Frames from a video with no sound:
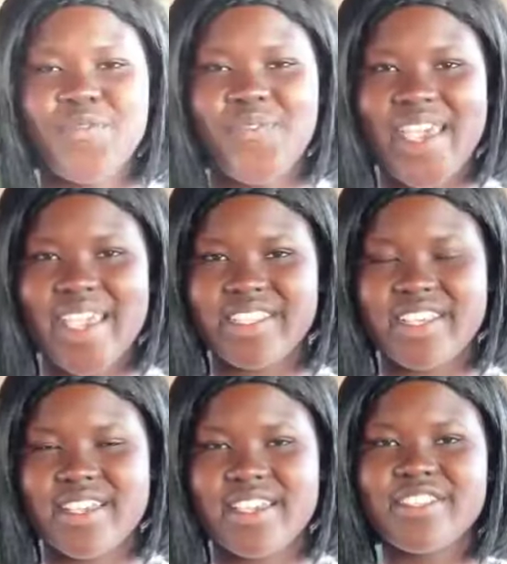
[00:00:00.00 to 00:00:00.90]
to fight
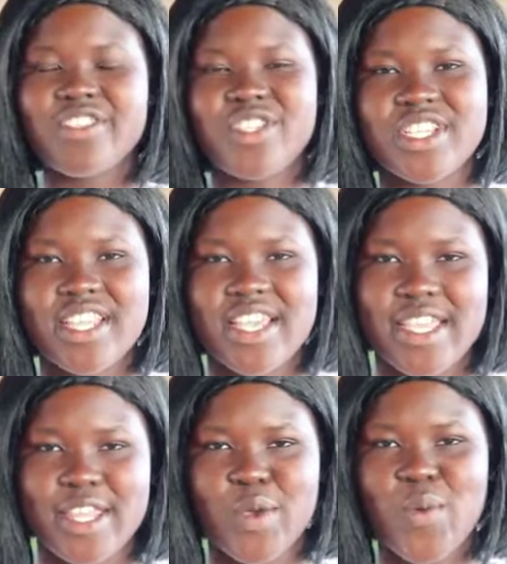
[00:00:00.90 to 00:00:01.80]
against gender
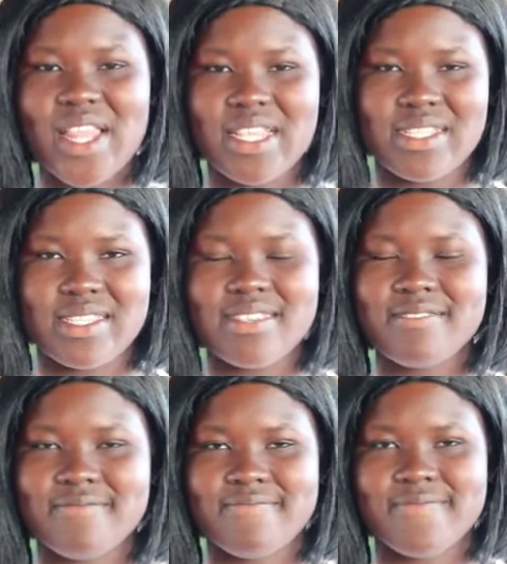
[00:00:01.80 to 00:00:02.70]
inequality,
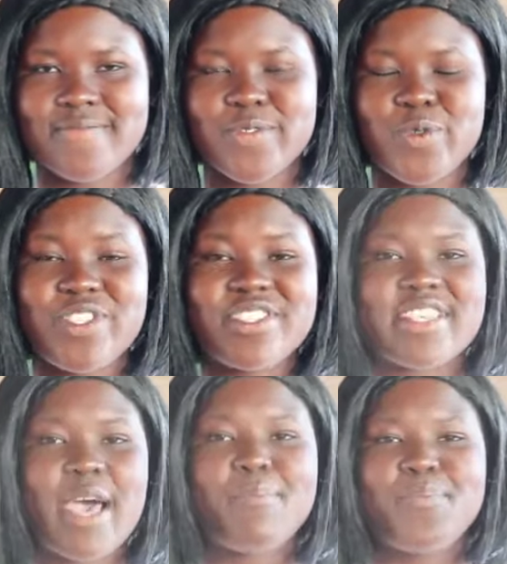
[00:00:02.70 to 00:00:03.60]
which is
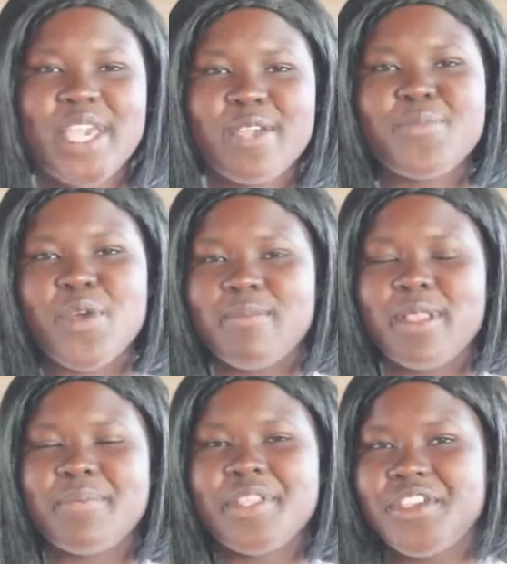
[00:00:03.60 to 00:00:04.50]
a big
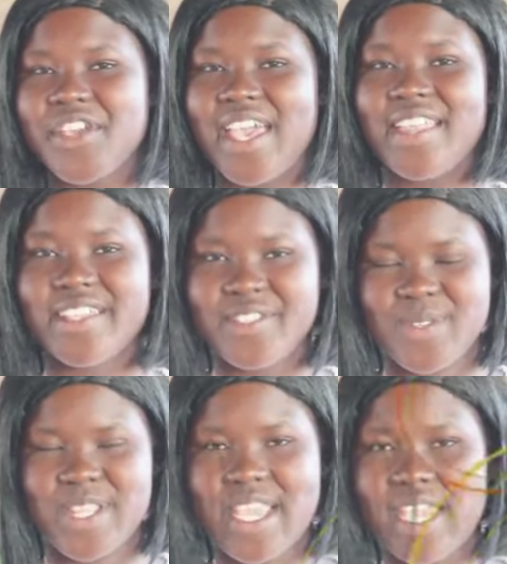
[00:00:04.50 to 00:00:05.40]
problem in Uganda
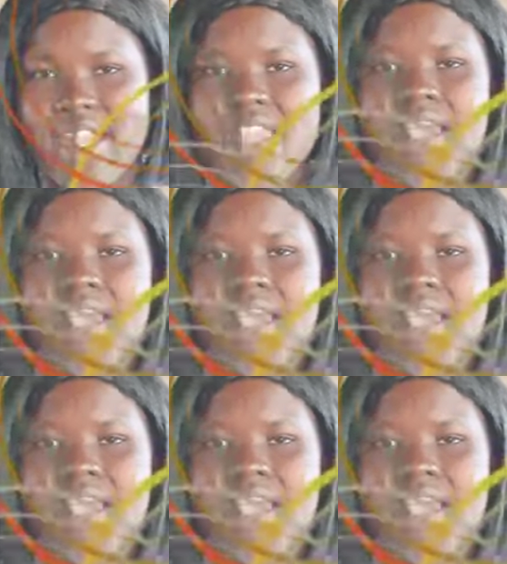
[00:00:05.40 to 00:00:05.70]
today.